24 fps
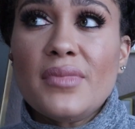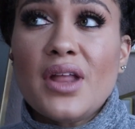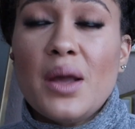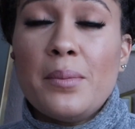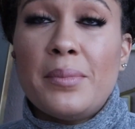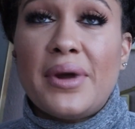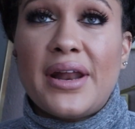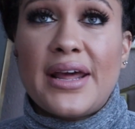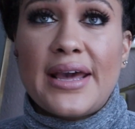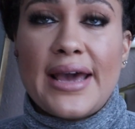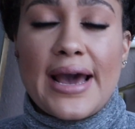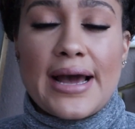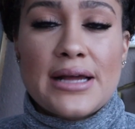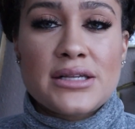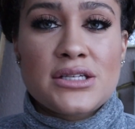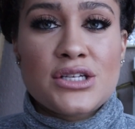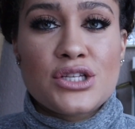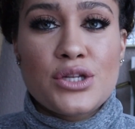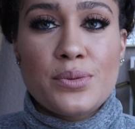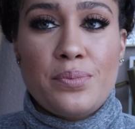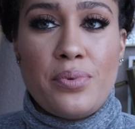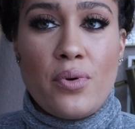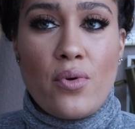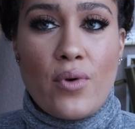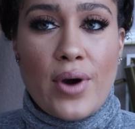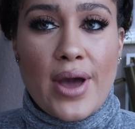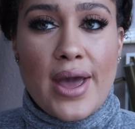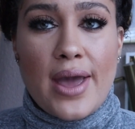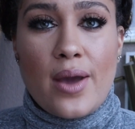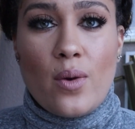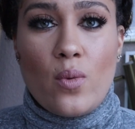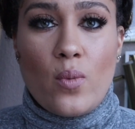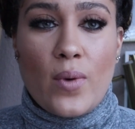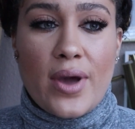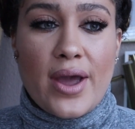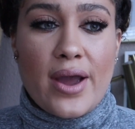But it got to the
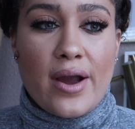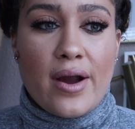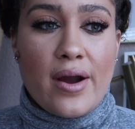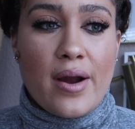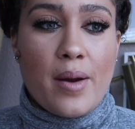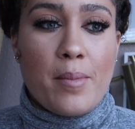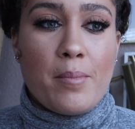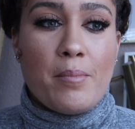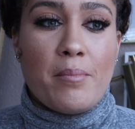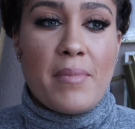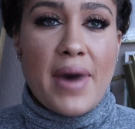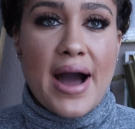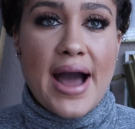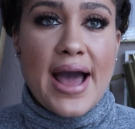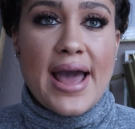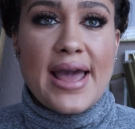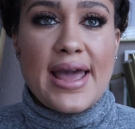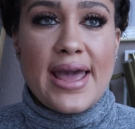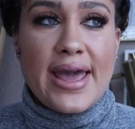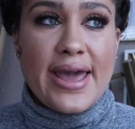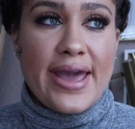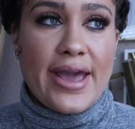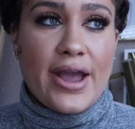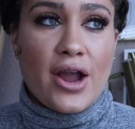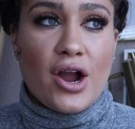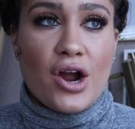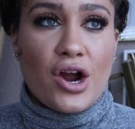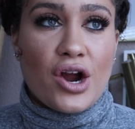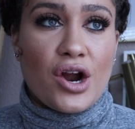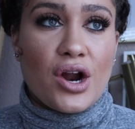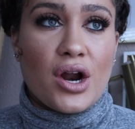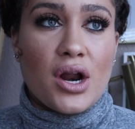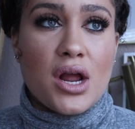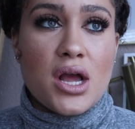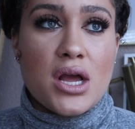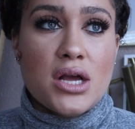point where my
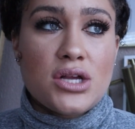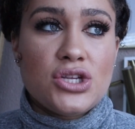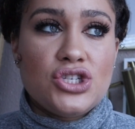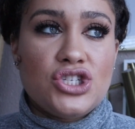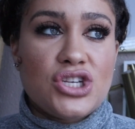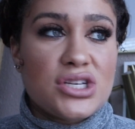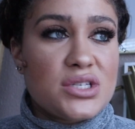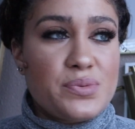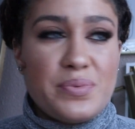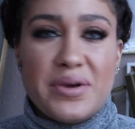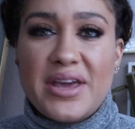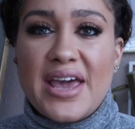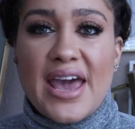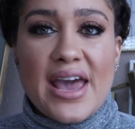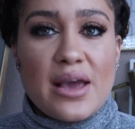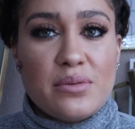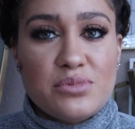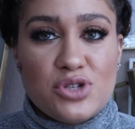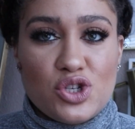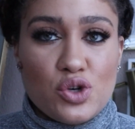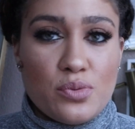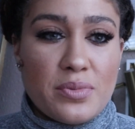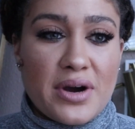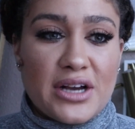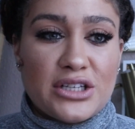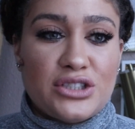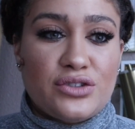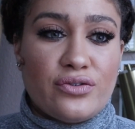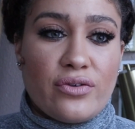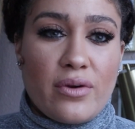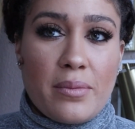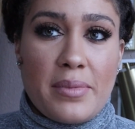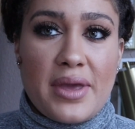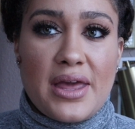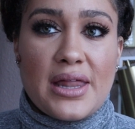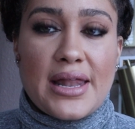hair just became too much
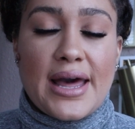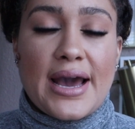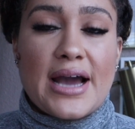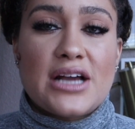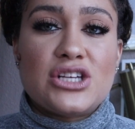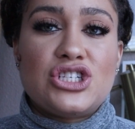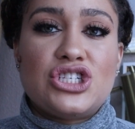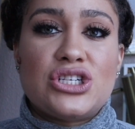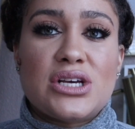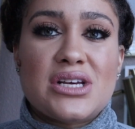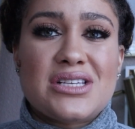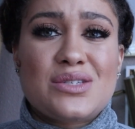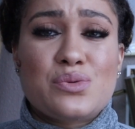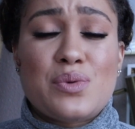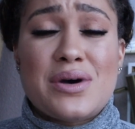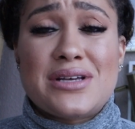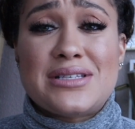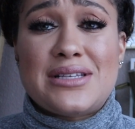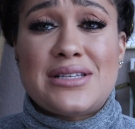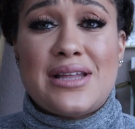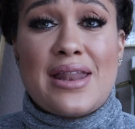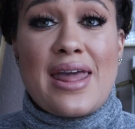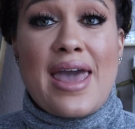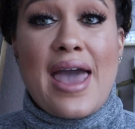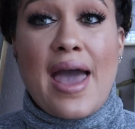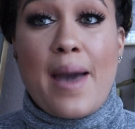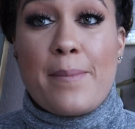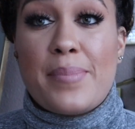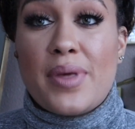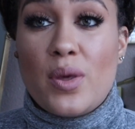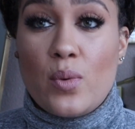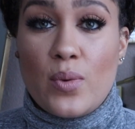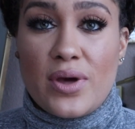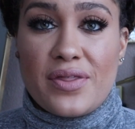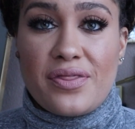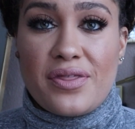for me. Like I just wasn't
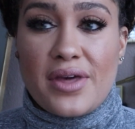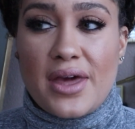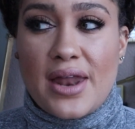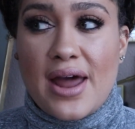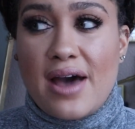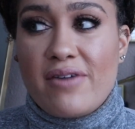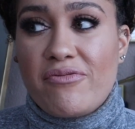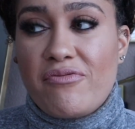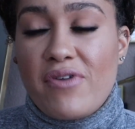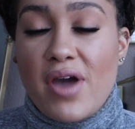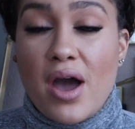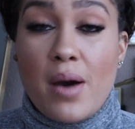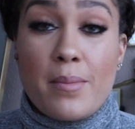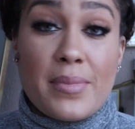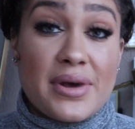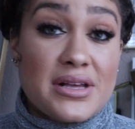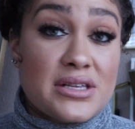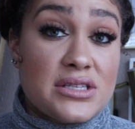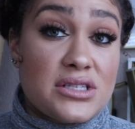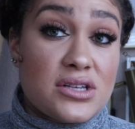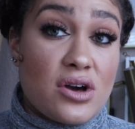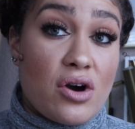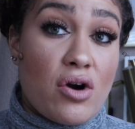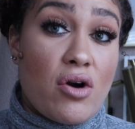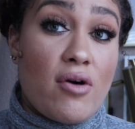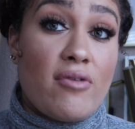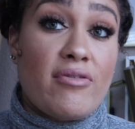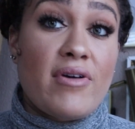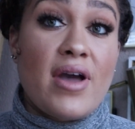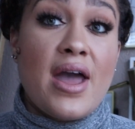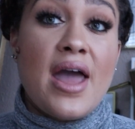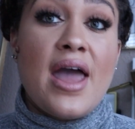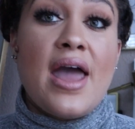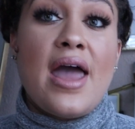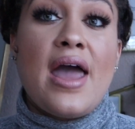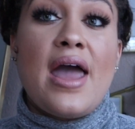happy with it. I found myself
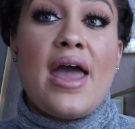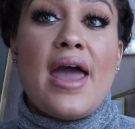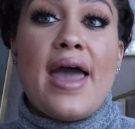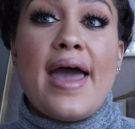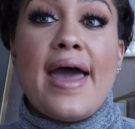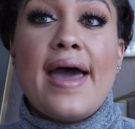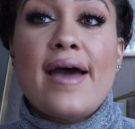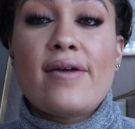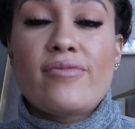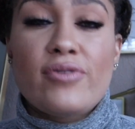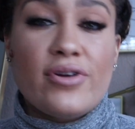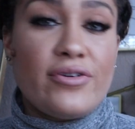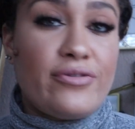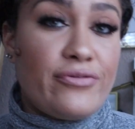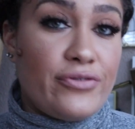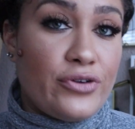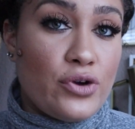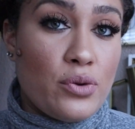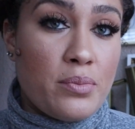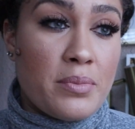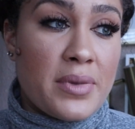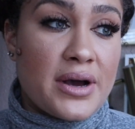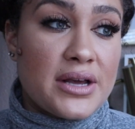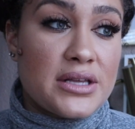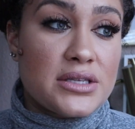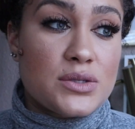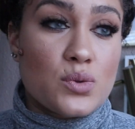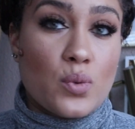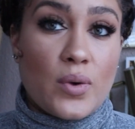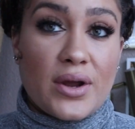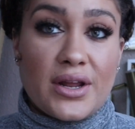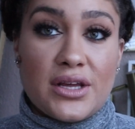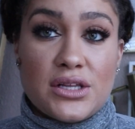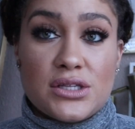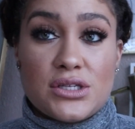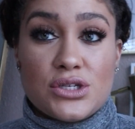every few months
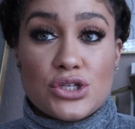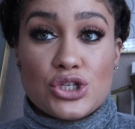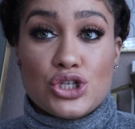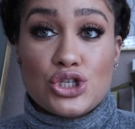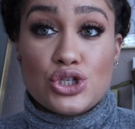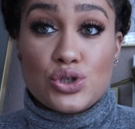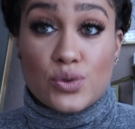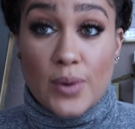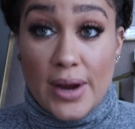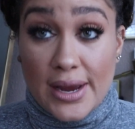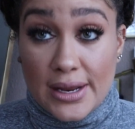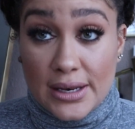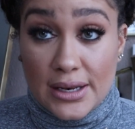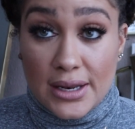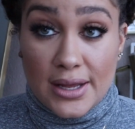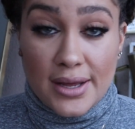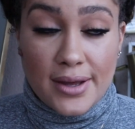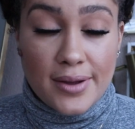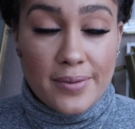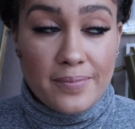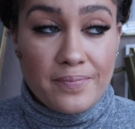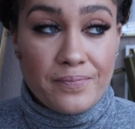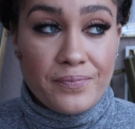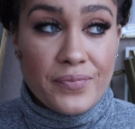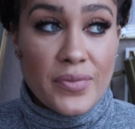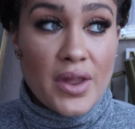wanting to straighten it.